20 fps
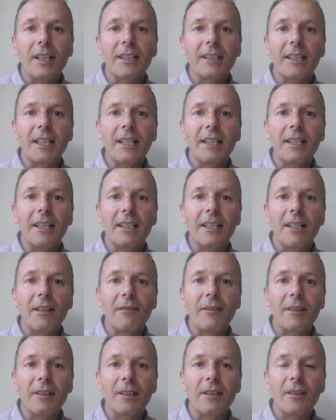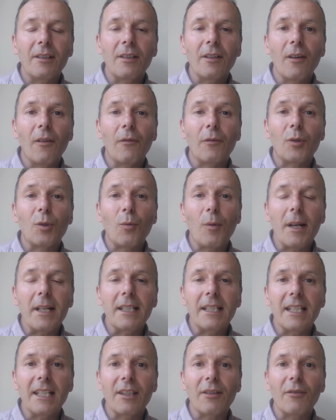in the dividend of
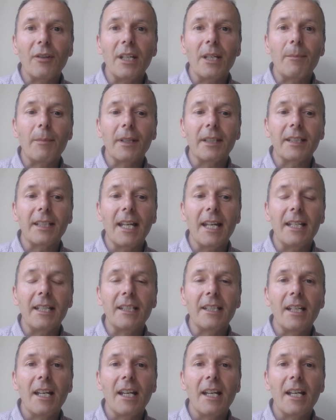23%